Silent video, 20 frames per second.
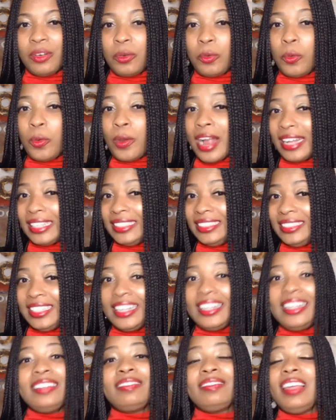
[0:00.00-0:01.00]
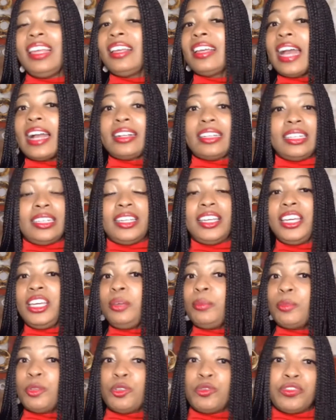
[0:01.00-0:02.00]
where I didn't think I could
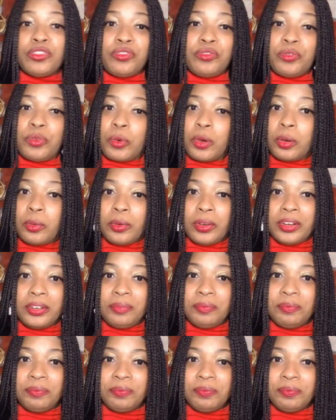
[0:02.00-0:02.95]
keep moving forward.